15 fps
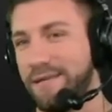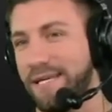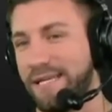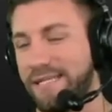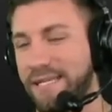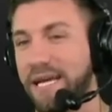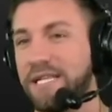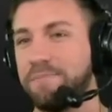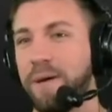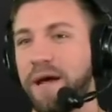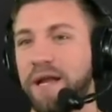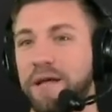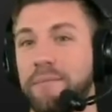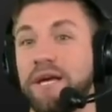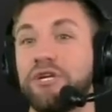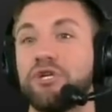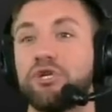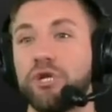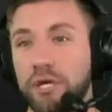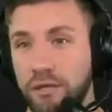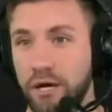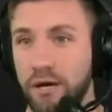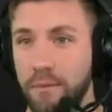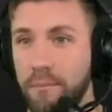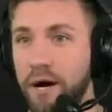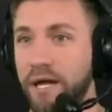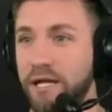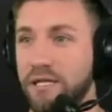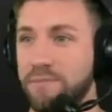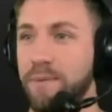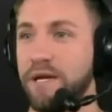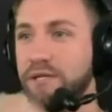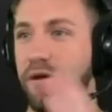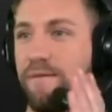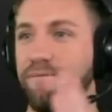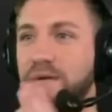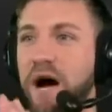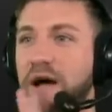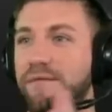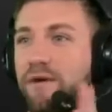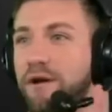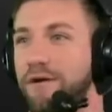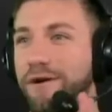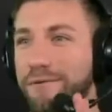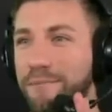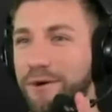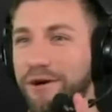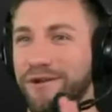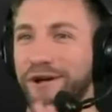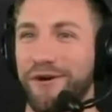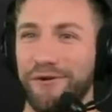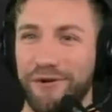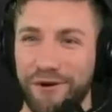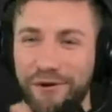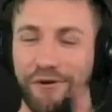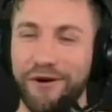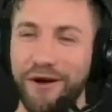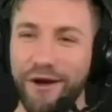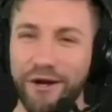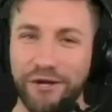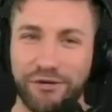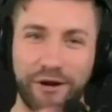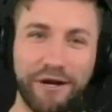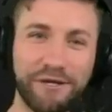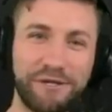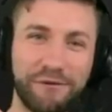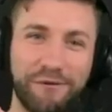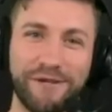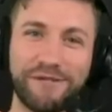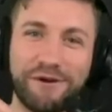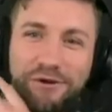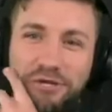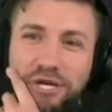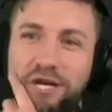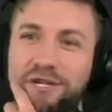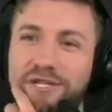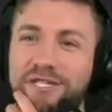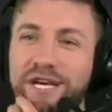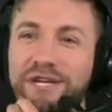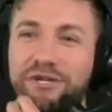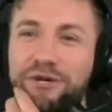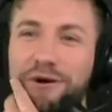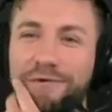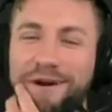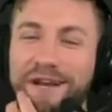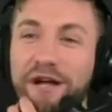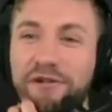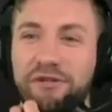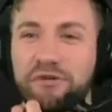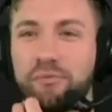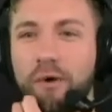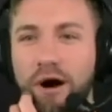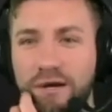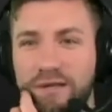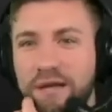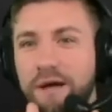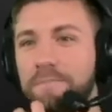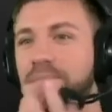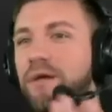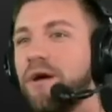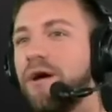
the Saints paid him a shit ton of money. It's basically a 5-year, $100 million deal. Trace who runs our Saints show right now just walked in.